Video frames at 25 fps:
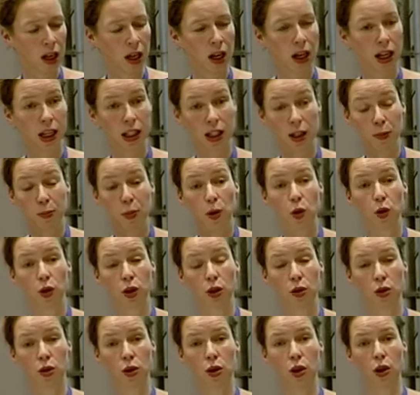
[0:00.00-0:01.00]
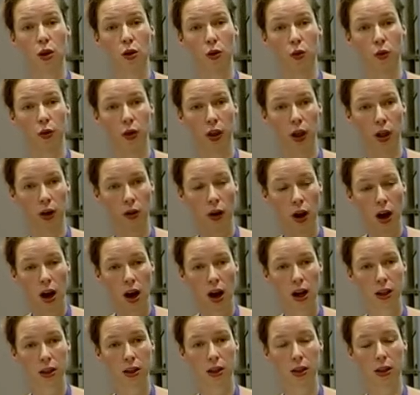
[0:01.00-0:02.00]
It's important to know,
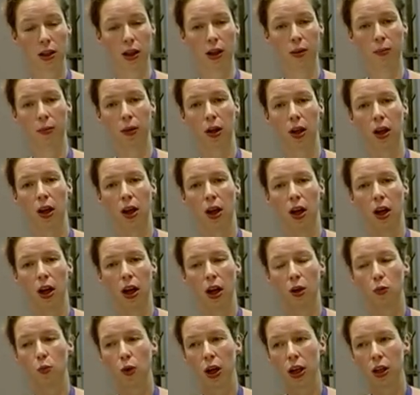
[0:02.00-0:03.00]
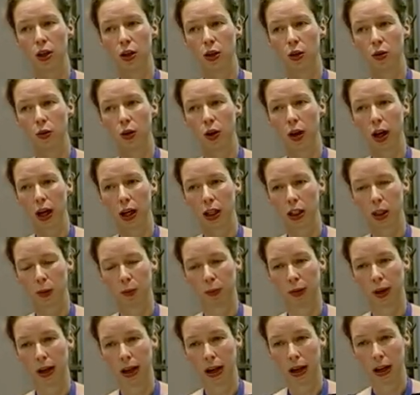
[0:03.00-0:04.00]
ask them. And when you
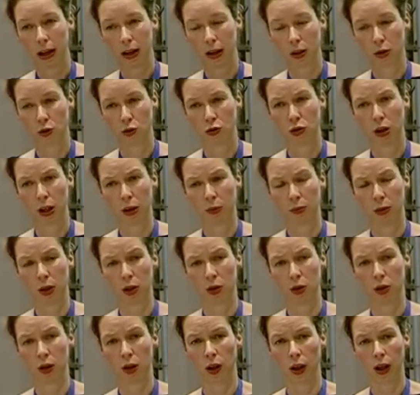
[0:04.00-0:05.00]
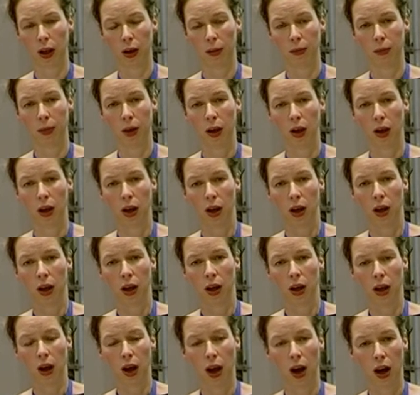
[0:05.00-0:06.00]
explain a treatment to them,
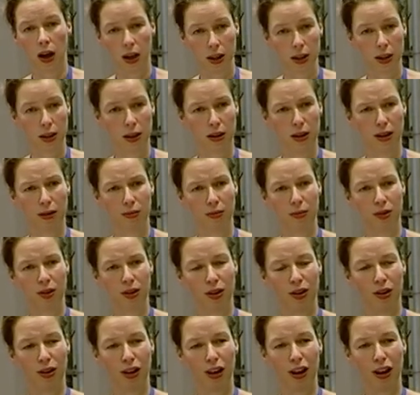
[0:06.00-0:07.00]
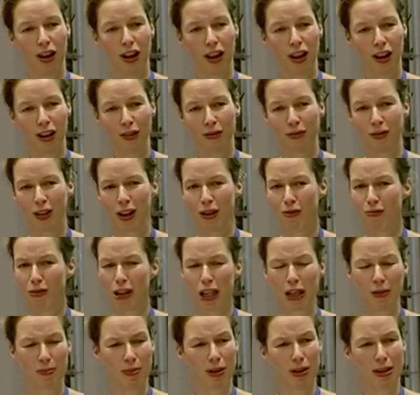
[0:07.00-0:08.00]
ask them if they
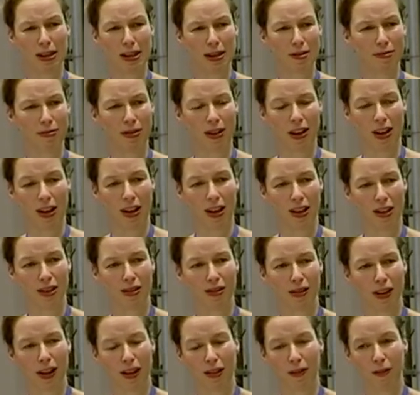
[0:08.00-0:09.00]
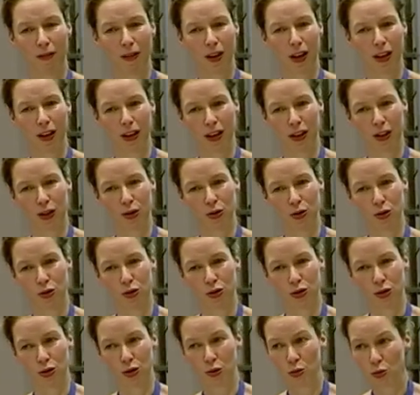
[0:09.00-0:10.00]
really believe in it. Do they think that could
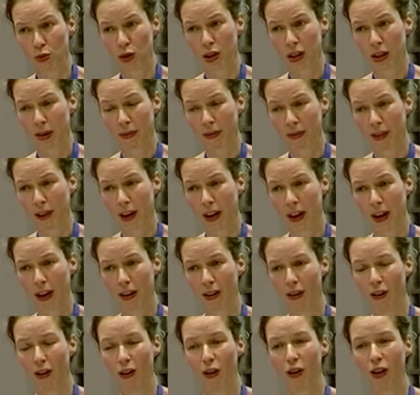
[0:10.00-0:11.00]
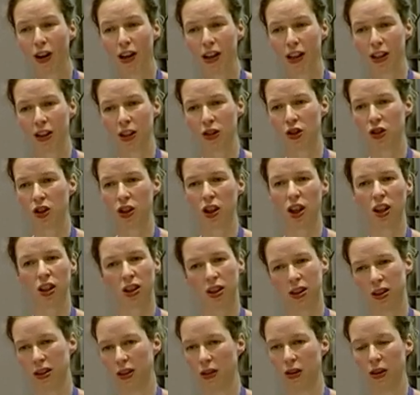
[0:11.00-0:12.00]
do something? Or is it
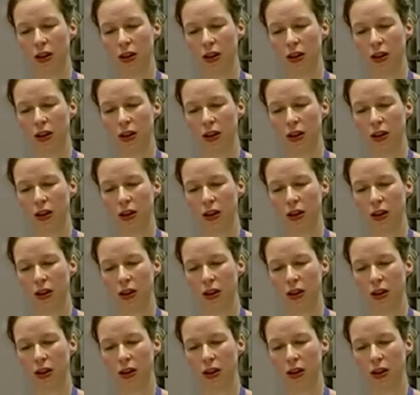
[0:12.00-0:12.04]
just